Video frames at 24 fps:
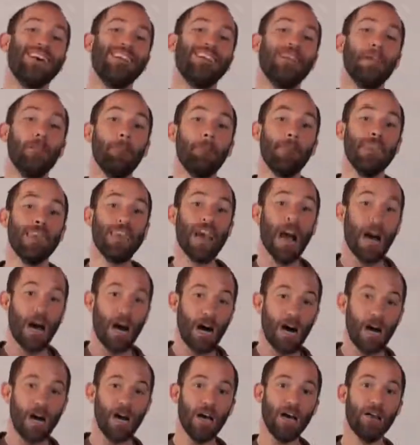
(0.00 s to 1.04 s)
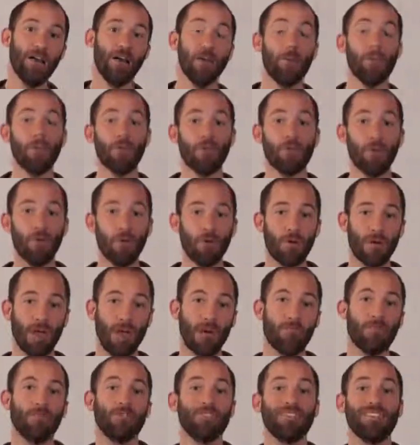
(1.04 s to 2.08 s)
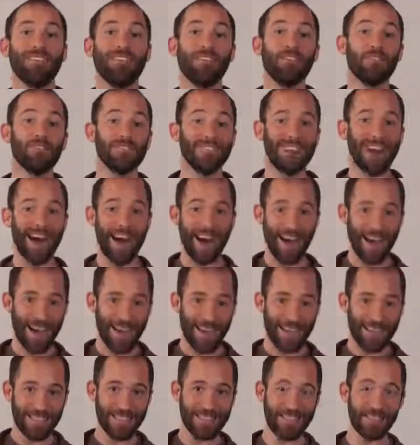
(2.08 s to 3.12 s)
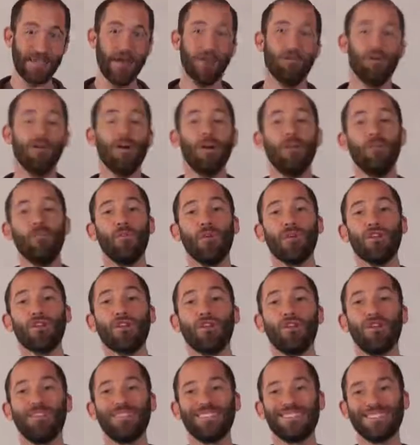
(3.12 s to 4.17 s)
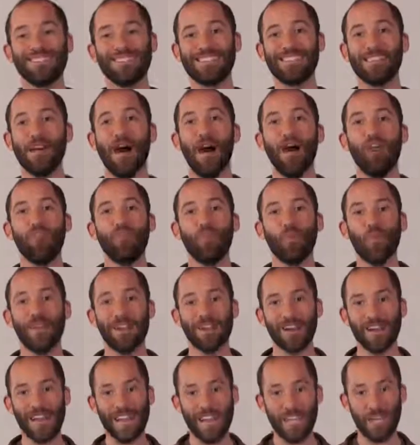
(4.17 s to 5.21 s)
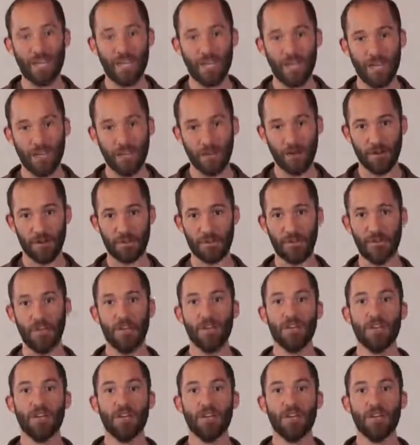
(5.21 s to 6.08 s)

Then beyond programmers, then are the highest level of what are called software engineers.